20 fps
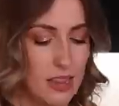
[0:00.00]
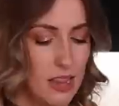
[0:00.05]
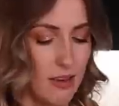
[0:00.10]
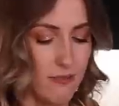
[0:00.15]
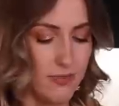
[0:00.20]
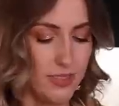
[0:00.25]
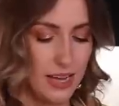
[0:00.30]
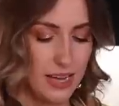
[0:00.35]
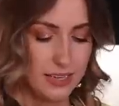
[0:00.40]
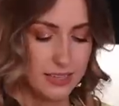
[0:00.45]

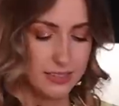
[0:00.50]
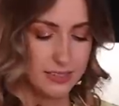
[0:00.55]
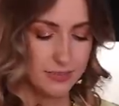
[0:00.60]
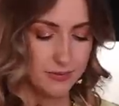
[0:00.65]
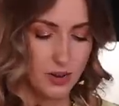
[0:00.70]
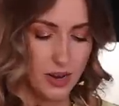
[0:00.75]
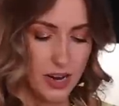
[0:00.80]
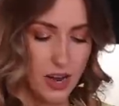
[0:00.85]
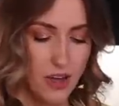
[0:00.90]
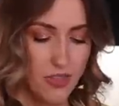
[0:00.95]
Love this.
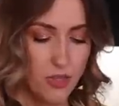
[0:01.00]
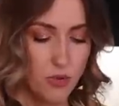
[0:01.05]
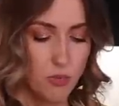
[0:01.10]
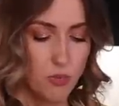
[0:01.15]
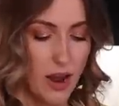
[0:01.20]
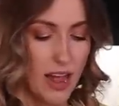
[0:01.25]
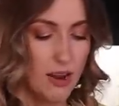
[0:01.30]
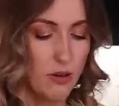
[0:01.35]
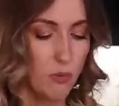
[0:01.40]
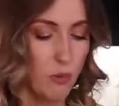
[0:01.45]
So I got the
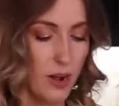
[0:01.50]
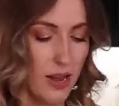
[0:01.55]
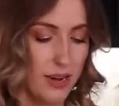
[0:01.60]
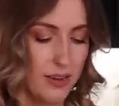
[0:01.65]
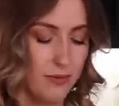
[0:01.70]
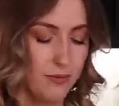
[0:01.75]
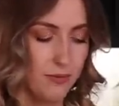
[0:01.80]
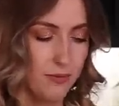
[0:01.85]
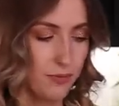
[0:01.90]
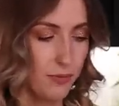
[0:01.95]
red
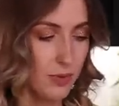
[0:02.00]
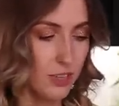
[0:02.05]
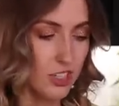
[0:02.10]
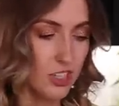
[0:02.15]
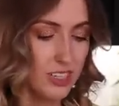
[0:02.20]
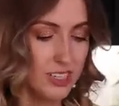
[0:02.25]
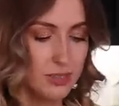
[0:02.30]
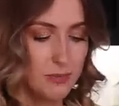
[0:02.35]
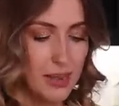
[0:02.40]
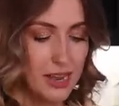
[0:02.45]
one,
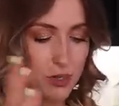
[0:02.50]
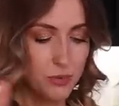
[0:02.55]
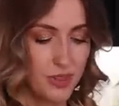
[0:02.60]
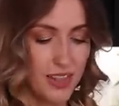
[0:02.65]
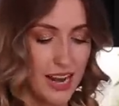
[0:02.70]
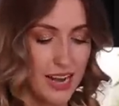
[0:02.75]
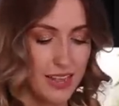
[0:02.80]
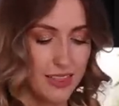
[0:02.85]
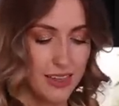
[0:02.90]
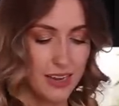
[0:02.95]
which doesn't match
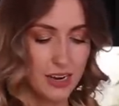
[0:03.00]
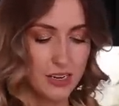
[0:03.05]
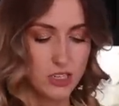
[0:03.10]
with anything.